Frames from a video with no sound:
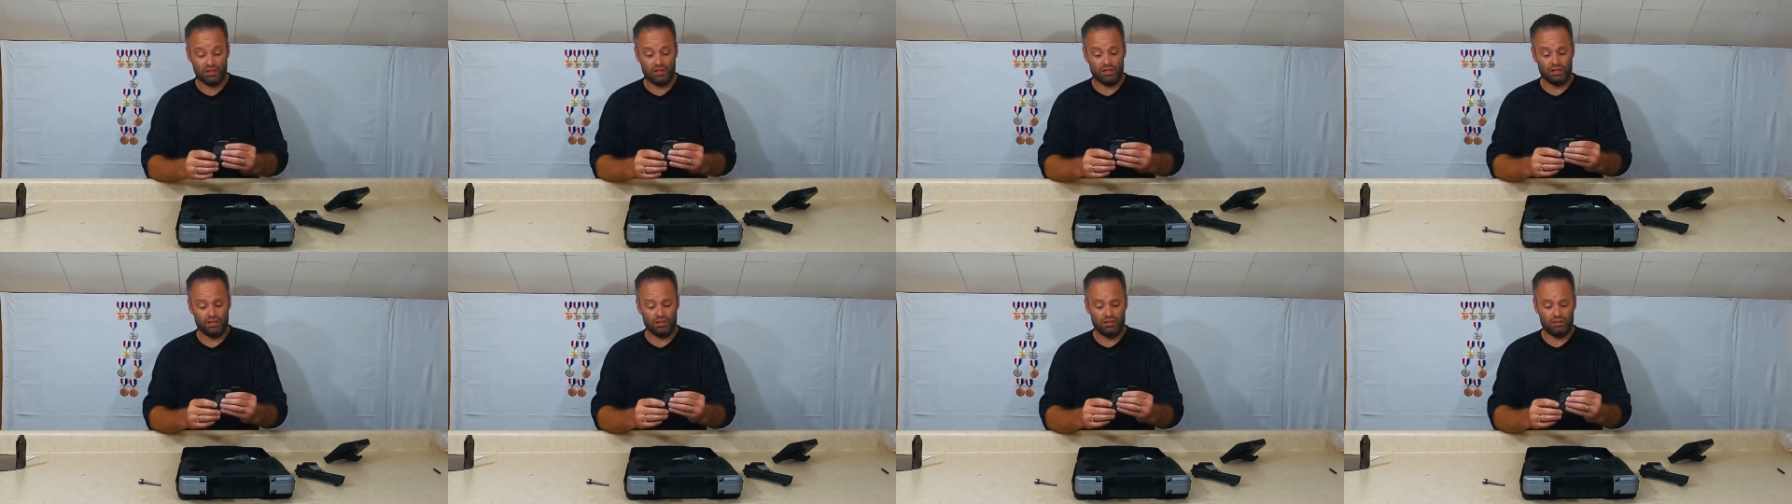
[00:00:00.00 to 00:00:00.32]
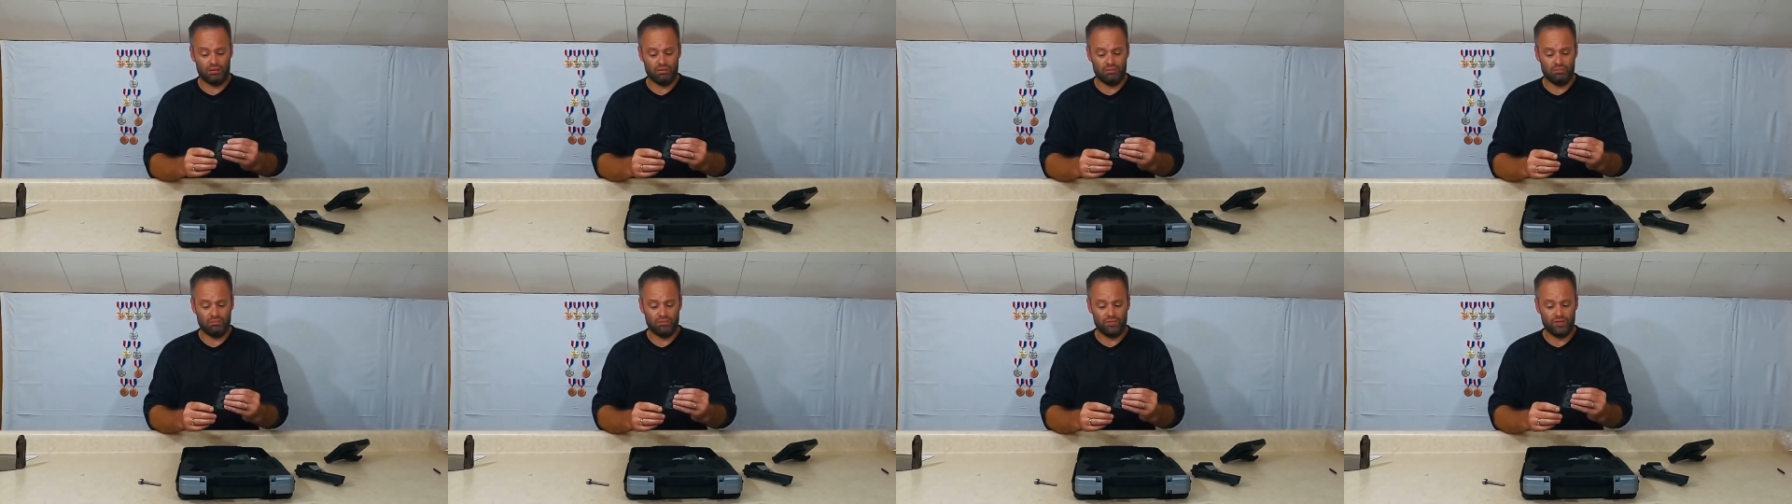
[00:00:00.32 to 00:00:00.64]

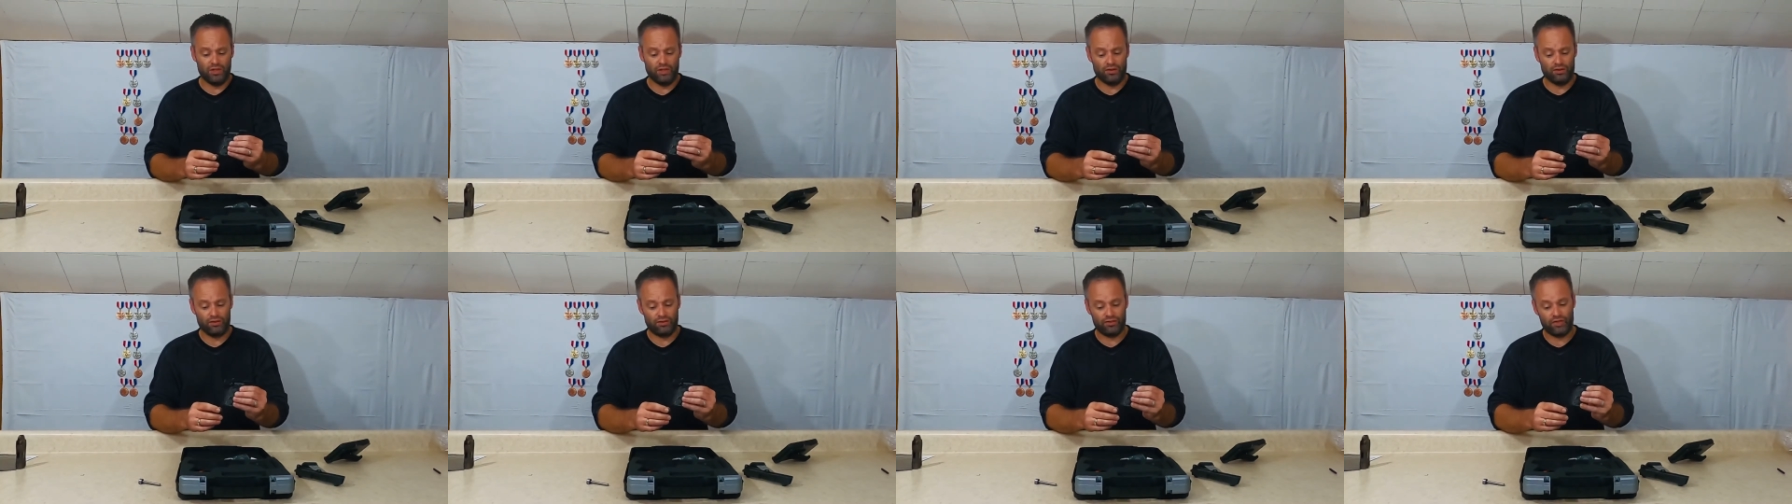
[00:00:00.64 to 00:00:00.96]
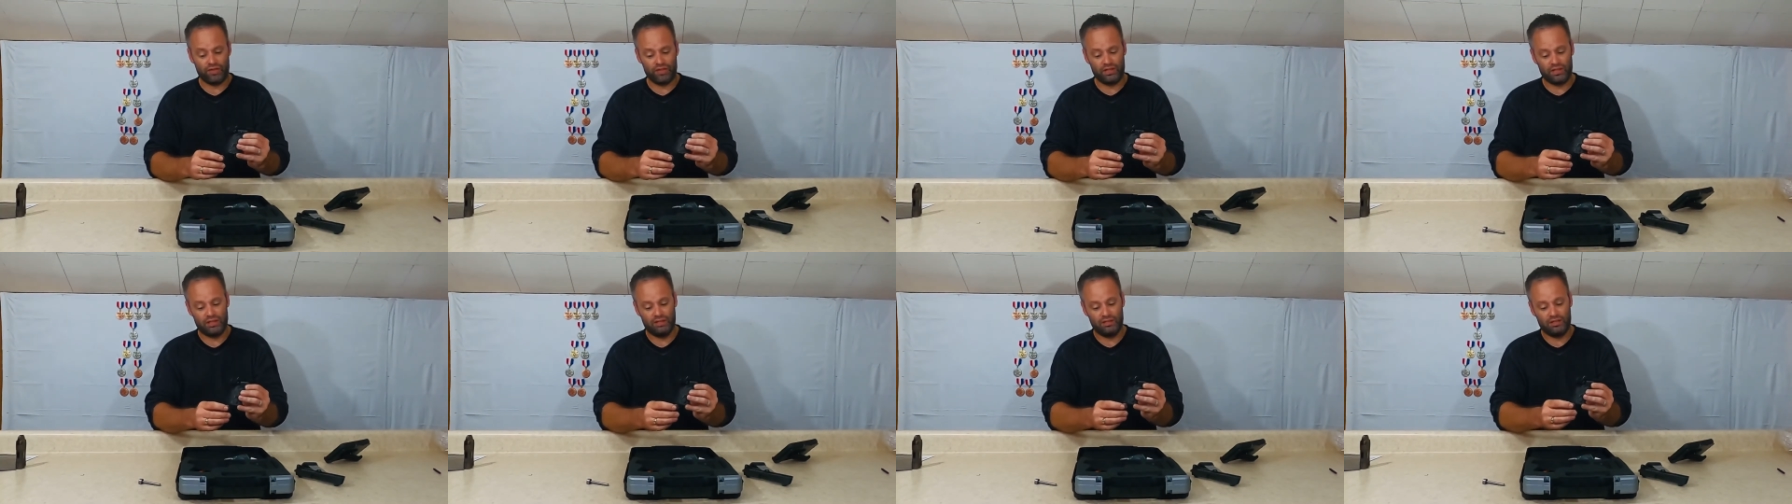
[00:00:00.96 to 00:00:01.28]
Um, the other
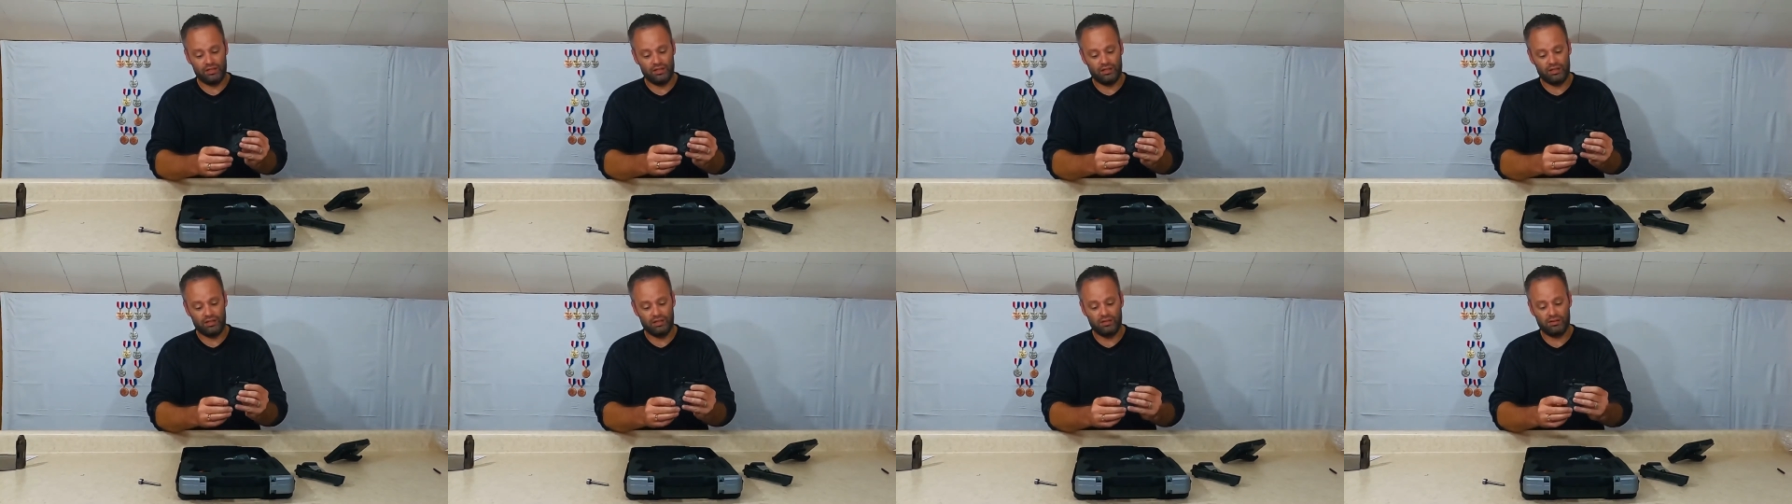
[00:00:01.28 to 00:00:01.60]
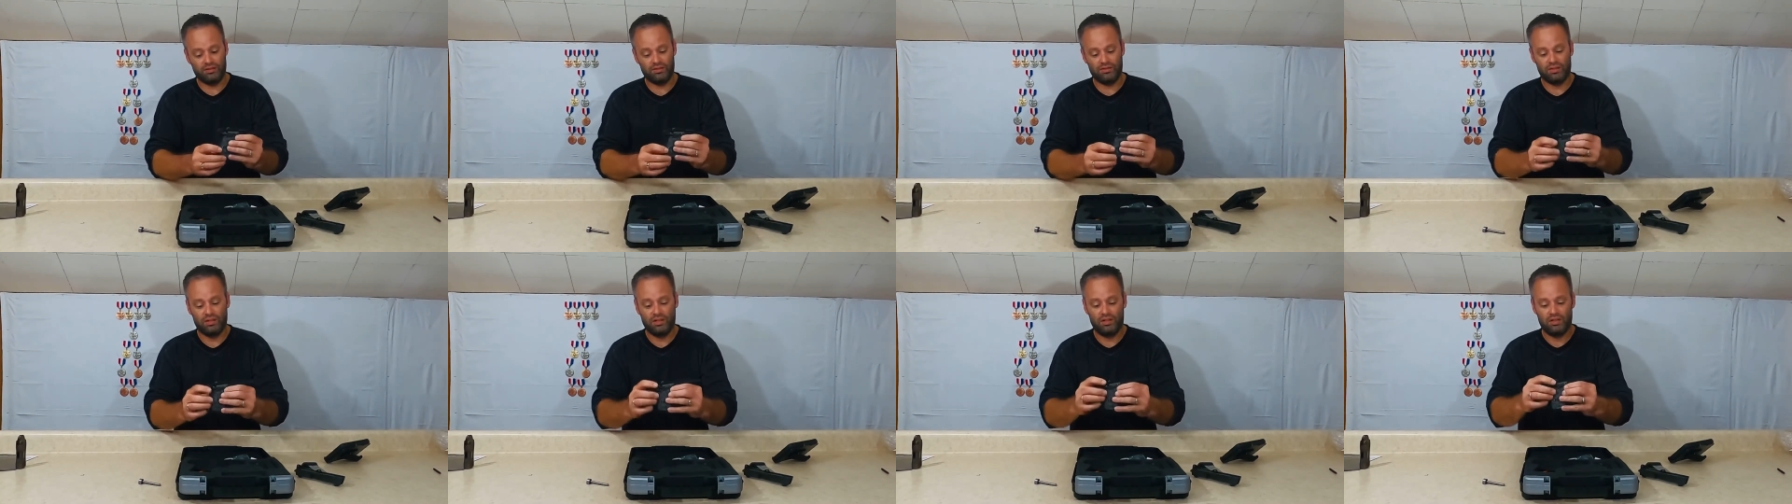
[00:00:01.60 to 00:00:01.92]
thing they did
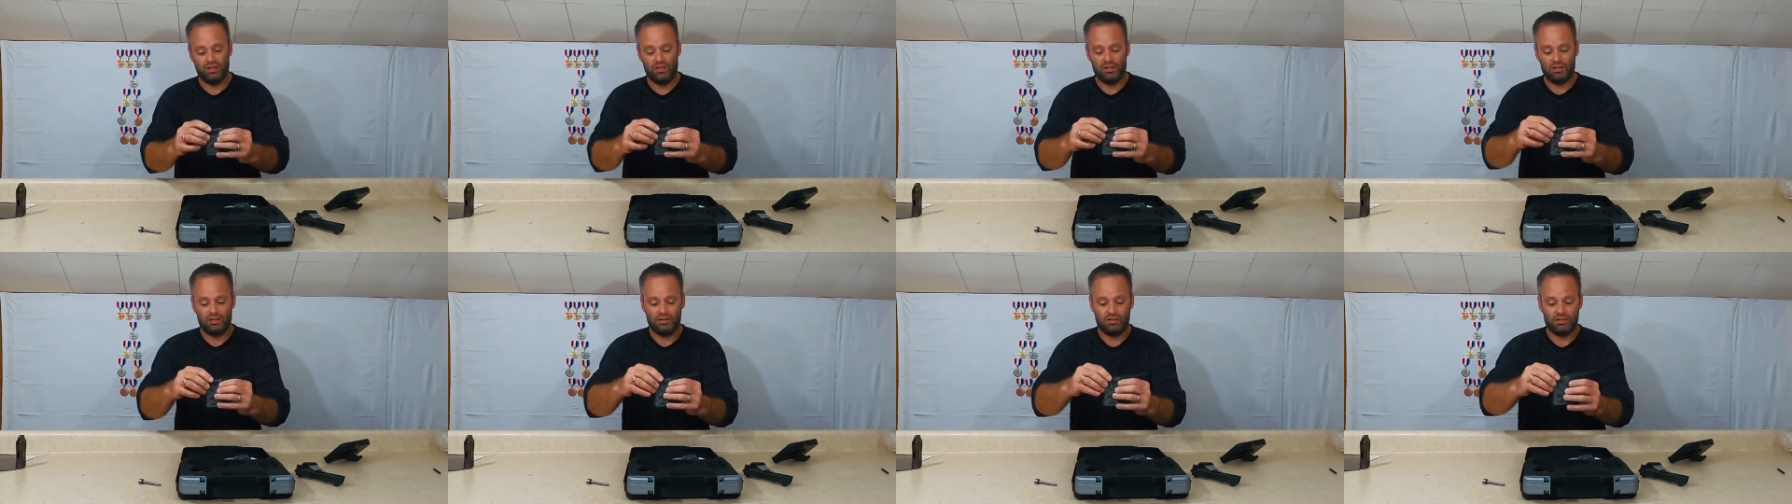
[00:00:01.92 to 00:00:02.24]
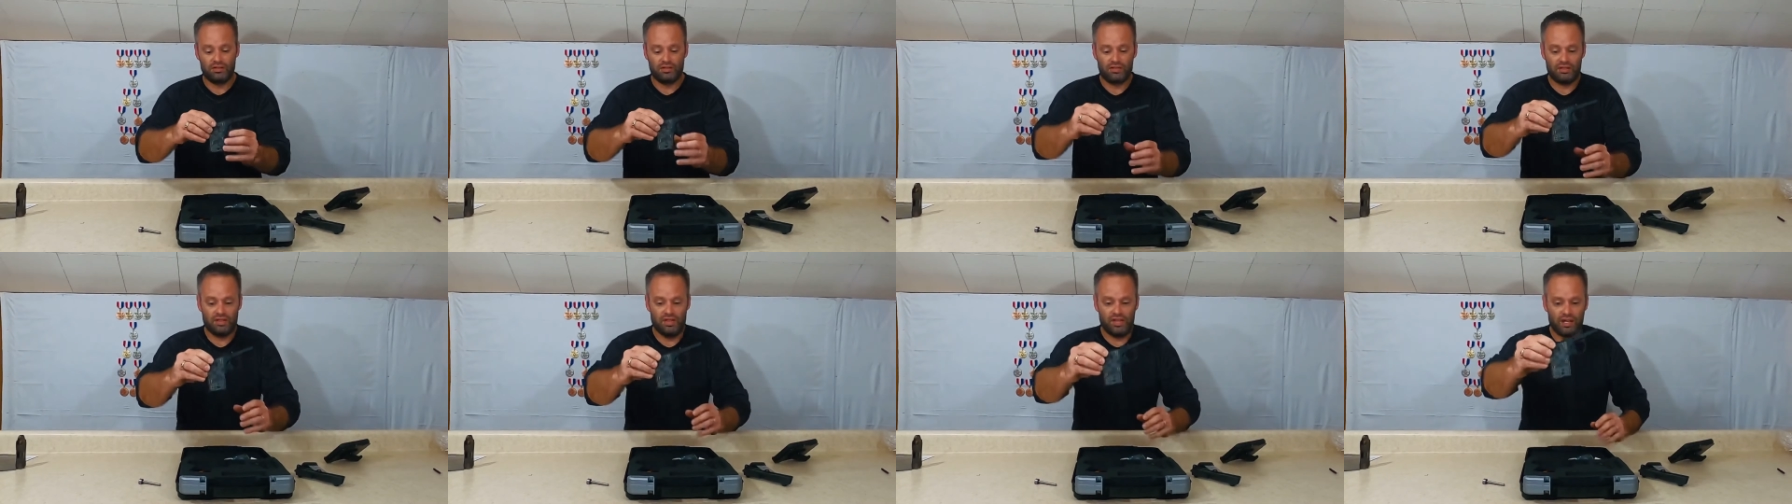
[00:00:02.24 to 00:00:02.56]
is,
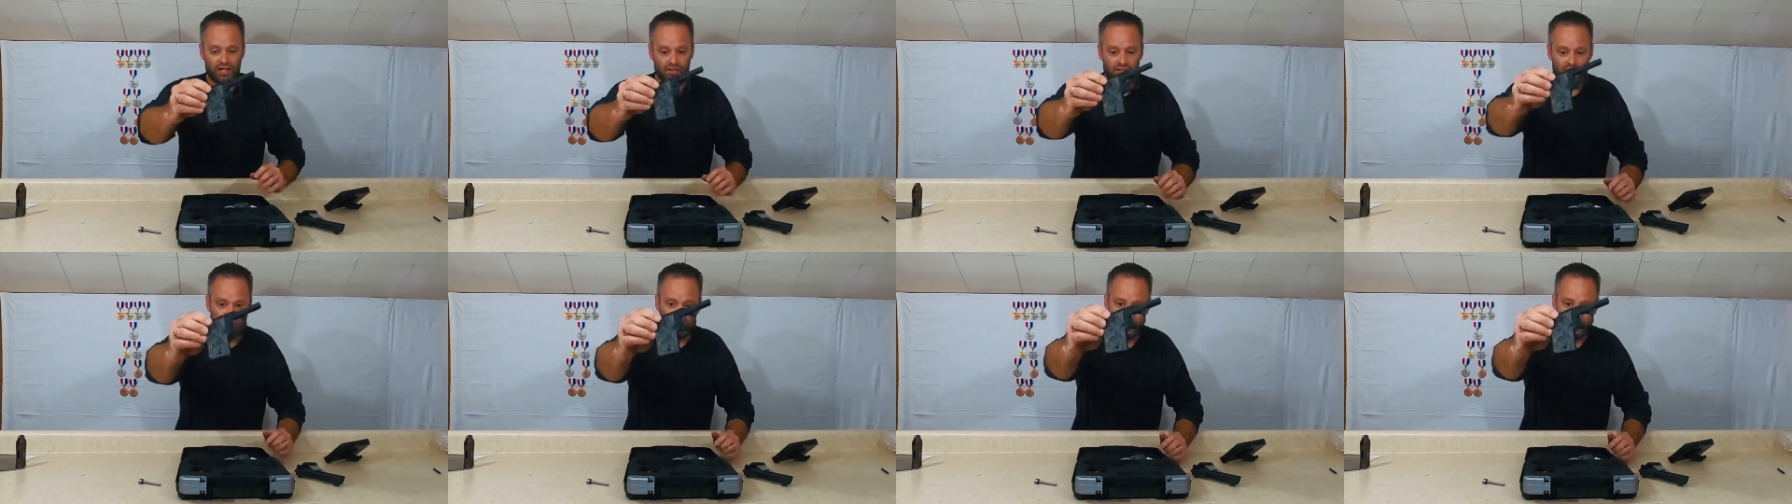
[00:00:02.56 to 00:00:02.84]
see it has